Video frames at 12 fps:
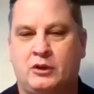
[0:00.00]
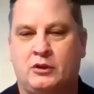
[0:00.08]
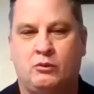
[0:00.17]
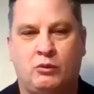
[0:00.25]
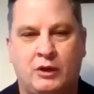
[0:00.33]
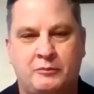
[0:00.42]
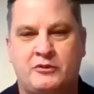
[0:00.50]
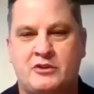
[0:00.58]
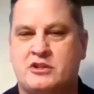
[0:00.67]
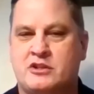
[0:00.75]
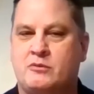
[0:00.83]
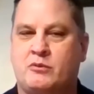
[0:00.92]
one
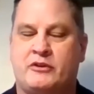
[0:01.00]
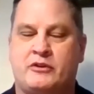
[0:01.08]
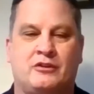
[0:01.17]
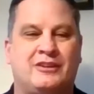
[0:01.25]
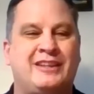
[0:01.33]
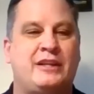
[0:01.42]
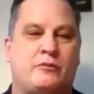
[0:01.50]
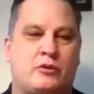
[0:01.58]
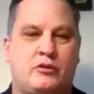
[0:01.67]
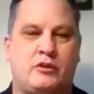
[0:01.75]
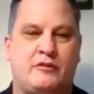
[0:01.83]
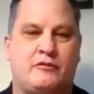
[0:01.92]
position, whether you're leading
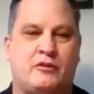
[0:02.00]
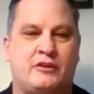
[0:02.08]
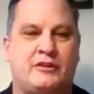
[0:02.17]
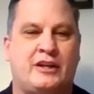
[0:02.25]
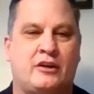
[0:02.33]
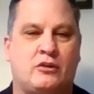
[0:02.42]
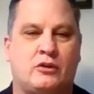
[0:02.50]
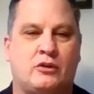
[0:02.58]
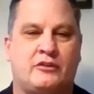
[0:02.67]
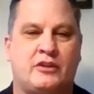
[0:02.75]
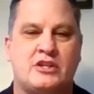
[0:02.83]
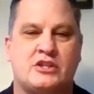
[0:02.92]
recruiting for an entire
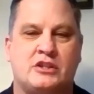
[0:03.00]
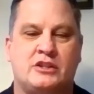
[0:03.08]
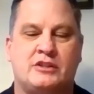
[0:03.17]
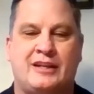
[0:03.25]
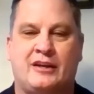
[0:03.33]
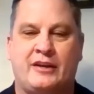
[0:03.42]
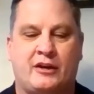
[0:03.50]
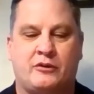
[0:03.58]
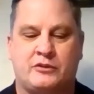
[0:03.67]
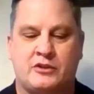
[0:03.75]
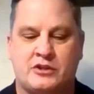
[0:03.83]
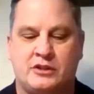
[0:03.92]
organization, talent
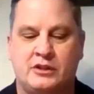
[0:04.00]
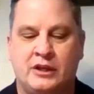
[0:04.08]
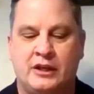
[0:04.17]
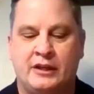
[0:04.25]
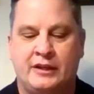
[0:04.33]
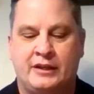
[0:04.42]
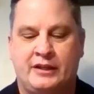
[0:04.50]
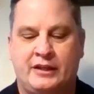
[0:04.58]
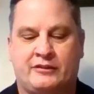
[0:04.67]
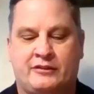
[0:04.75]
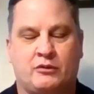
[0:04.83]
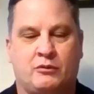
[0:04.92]
acquisition,
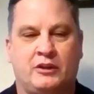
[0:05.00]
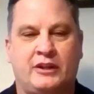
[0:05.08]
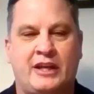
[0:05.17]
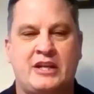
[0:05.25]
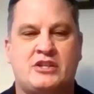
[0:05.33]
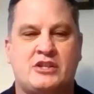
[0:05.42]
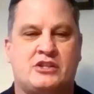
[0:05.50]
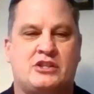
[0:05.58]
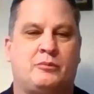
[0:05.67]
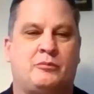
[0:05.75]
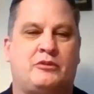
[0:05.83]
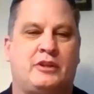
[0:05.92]
it's the
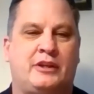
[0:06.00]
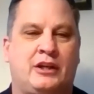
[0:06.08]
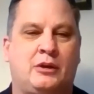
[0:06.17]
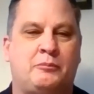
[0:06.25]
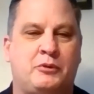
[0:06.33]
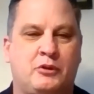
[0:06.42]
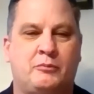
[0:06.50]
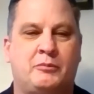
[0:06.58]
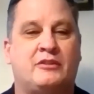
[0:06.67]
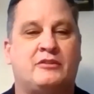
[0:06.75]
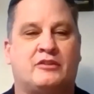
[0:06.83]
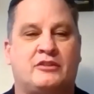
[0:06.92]
relationships that help you to be
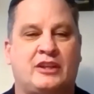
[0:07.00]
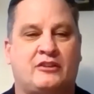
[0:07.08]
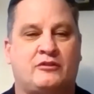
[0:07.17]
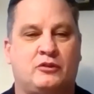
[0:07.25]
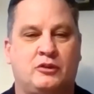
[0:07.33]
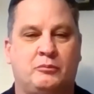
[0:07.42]
successful in